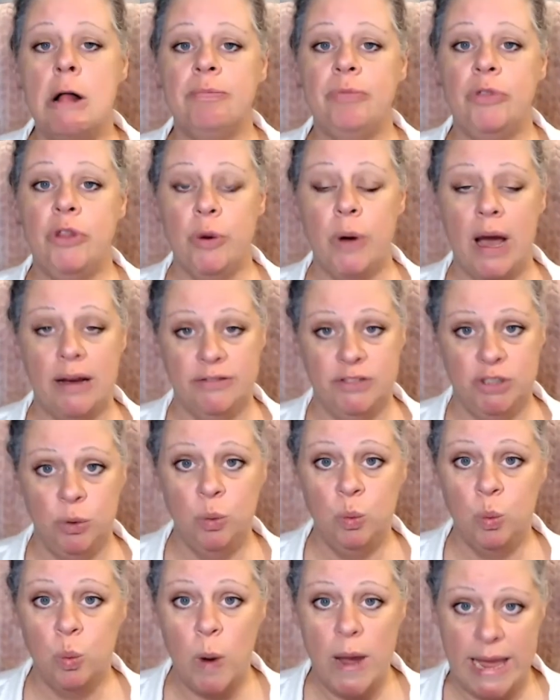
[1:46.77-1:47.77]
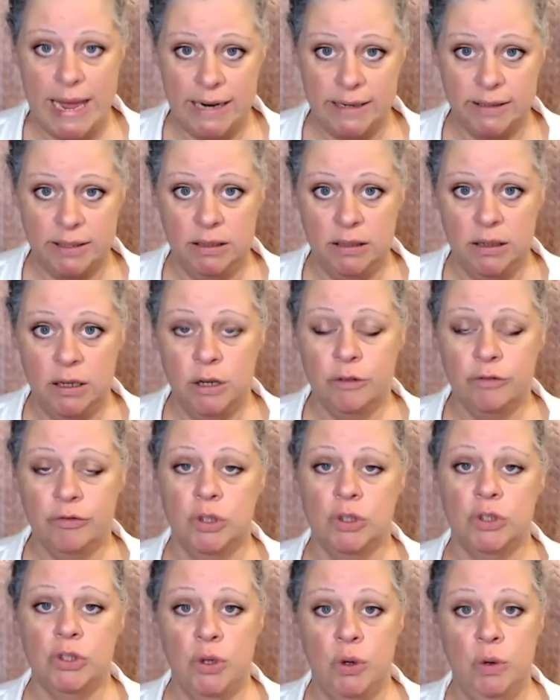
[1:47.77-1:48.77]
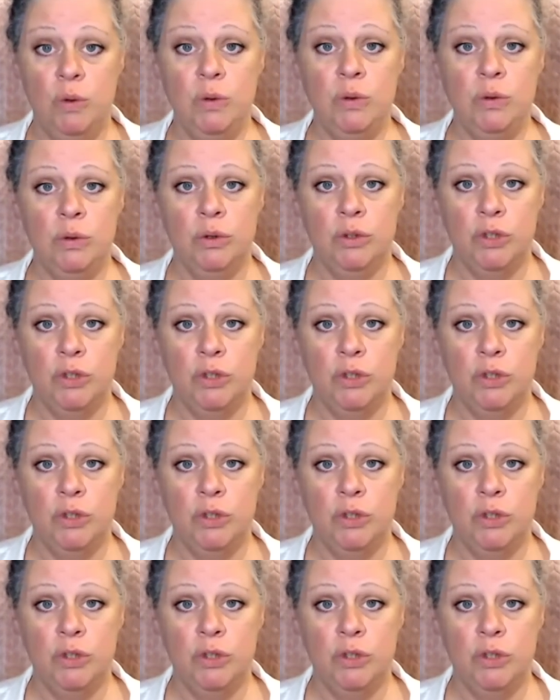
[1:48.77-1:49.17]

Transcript: you have to wait for two